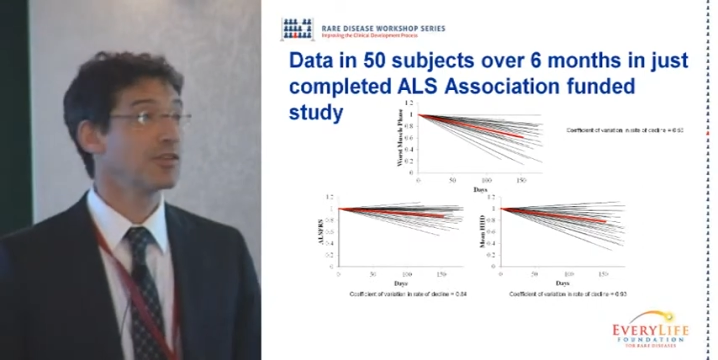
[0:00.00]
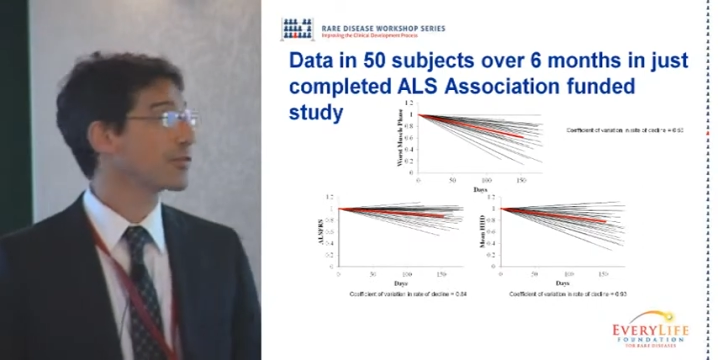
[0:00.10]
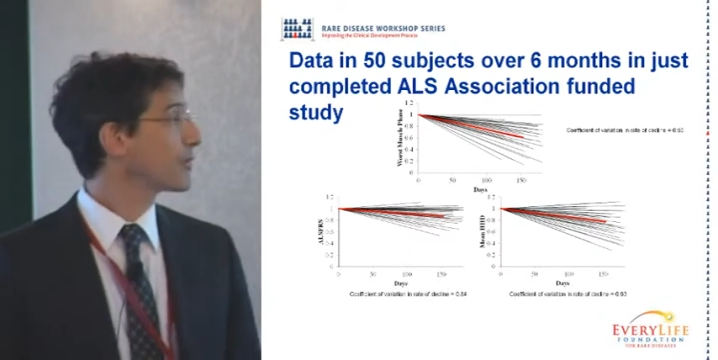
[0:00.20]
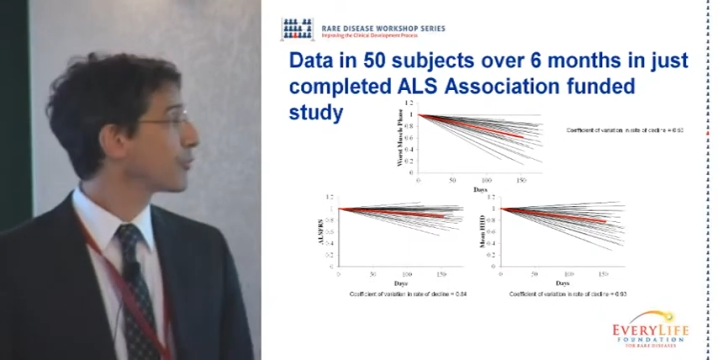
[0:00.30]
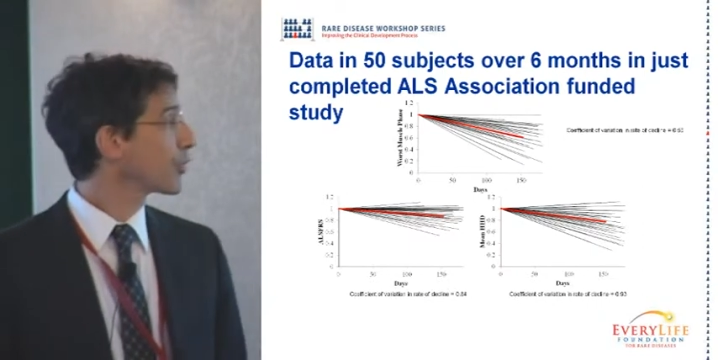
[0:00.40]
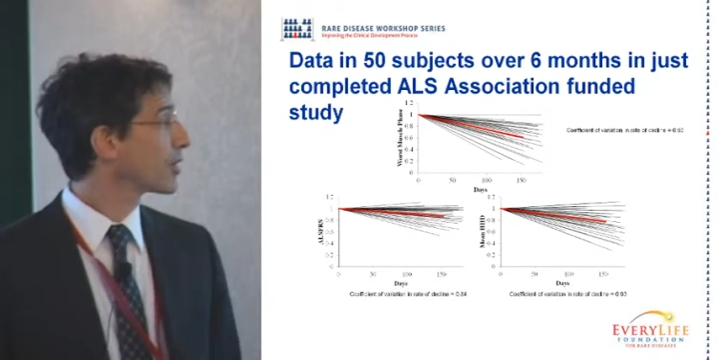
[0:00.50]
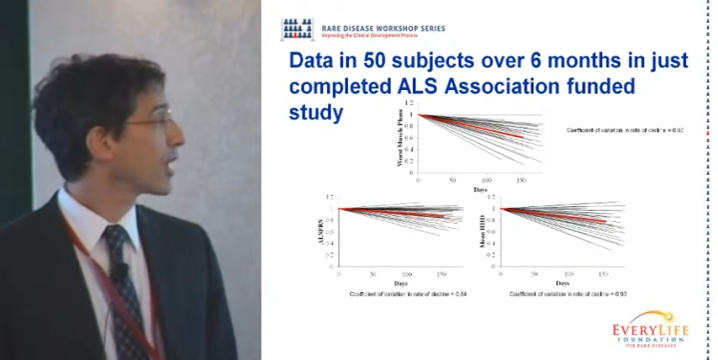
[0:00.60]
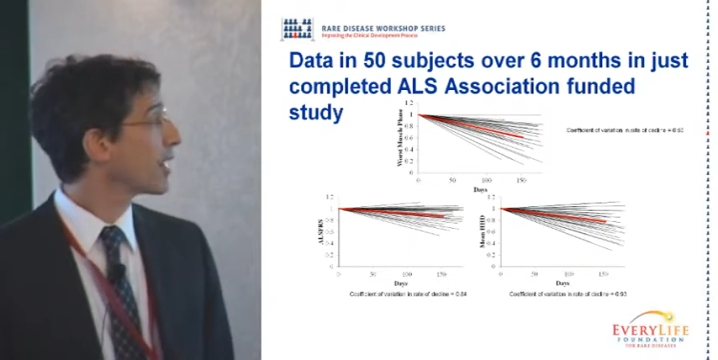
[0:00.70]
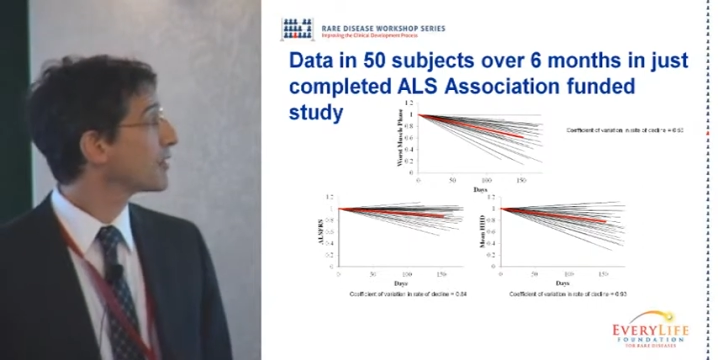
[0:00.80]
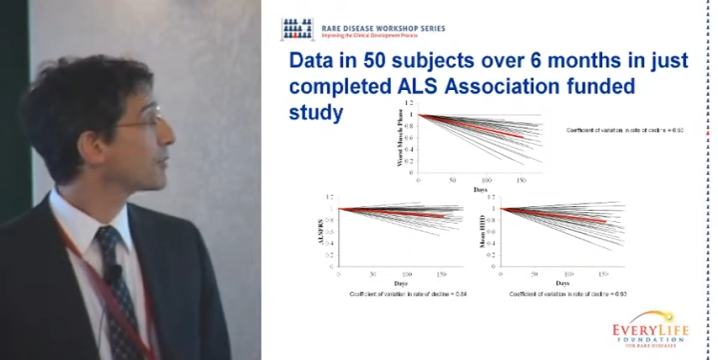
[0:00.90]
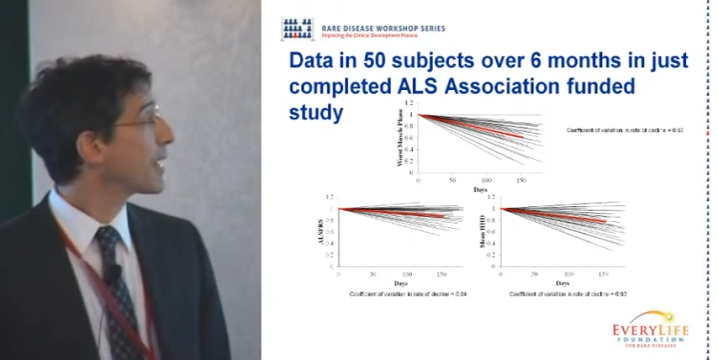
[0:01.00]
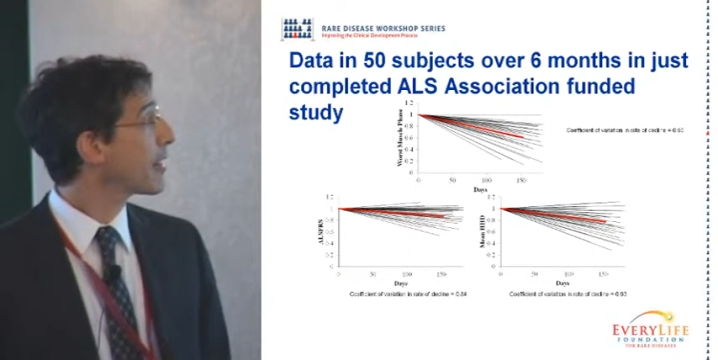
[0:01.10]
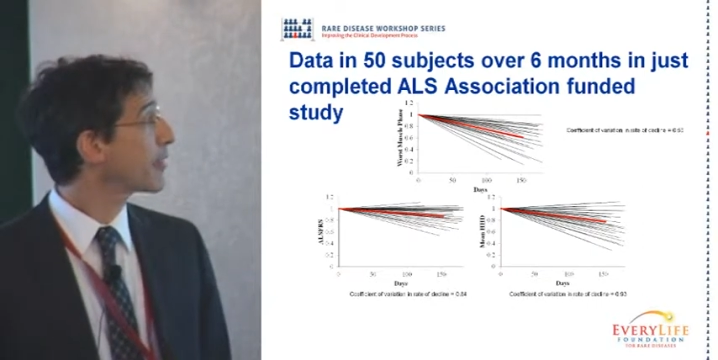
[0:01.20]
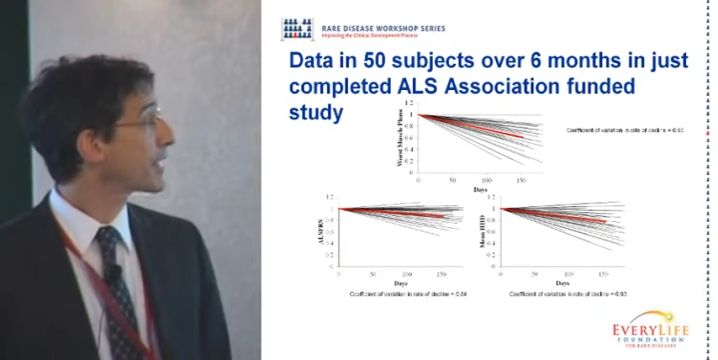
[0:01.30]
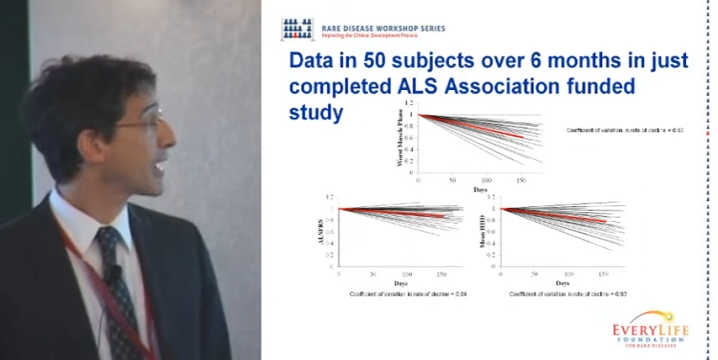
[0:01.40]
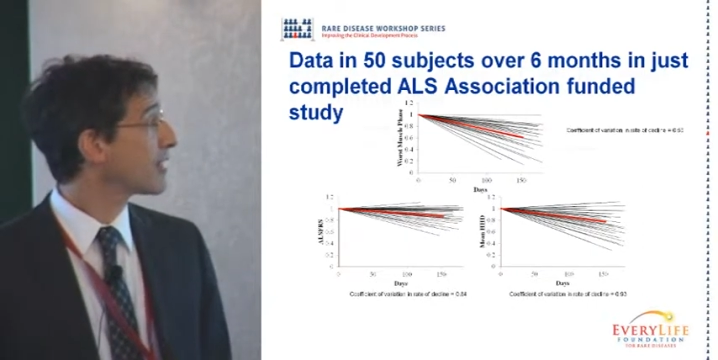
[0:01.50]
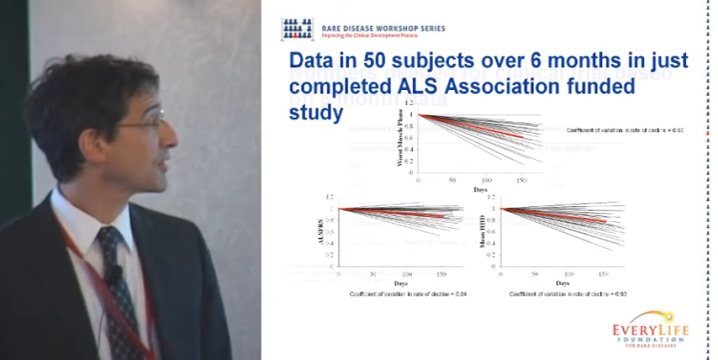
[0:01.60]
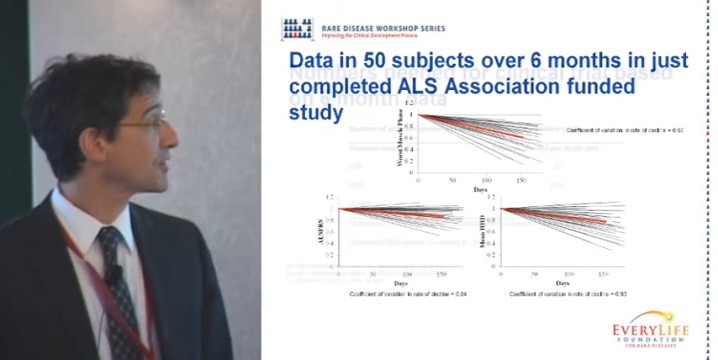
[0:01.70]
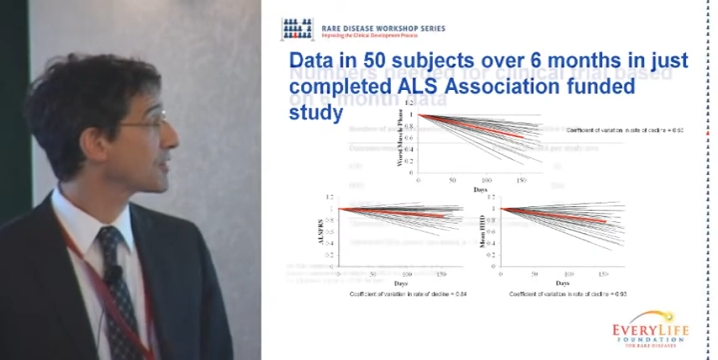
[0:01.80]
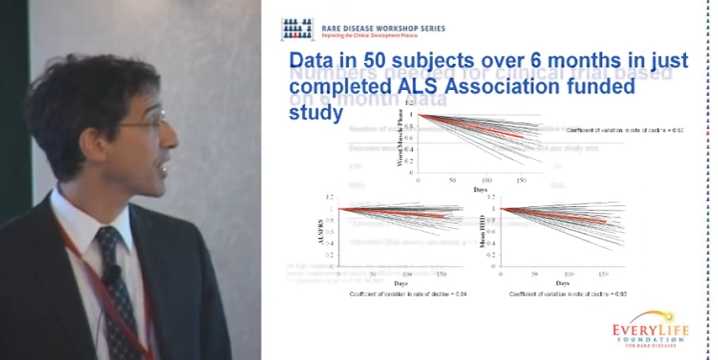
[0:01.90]
straightforward power
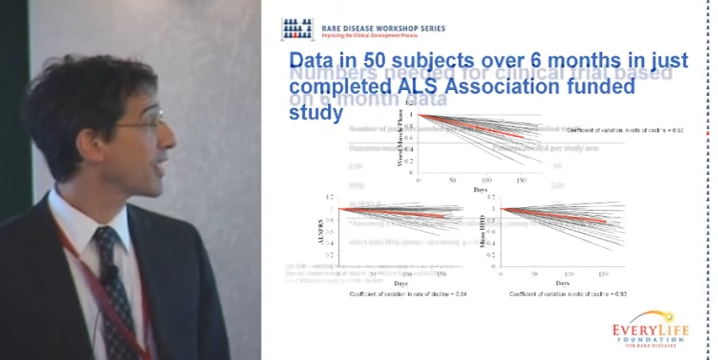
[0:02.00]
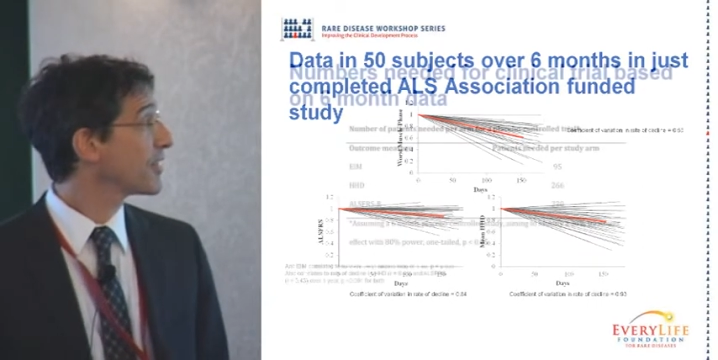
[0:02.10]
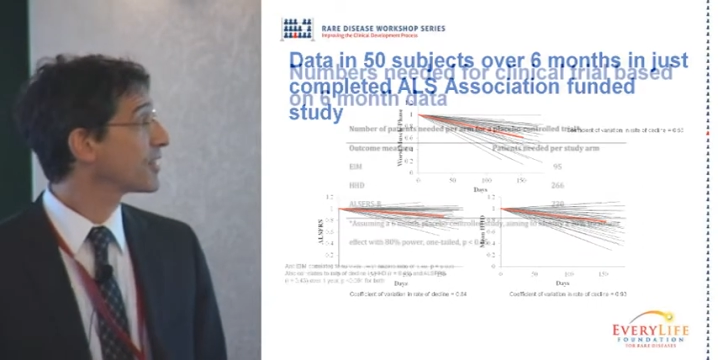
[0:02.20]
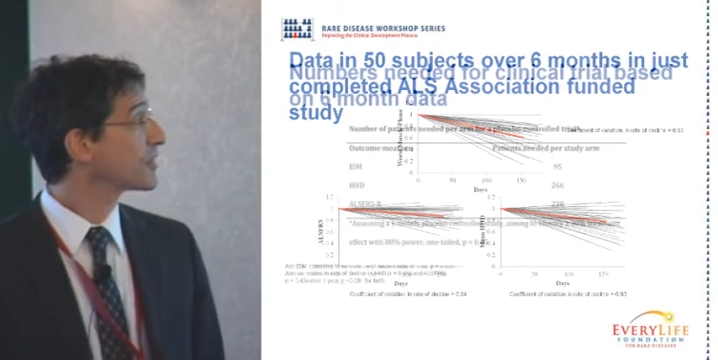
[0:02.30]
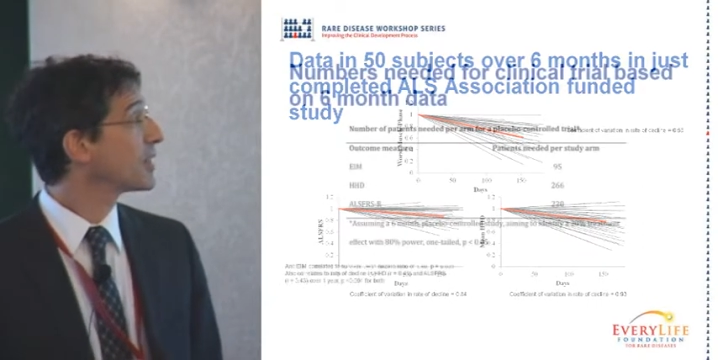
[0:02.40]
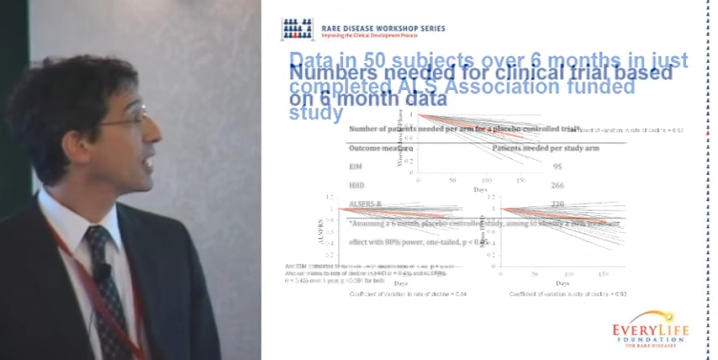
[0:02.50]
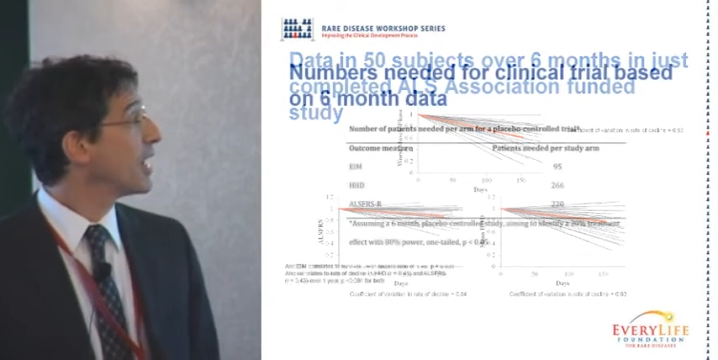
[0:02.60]
analysis on this.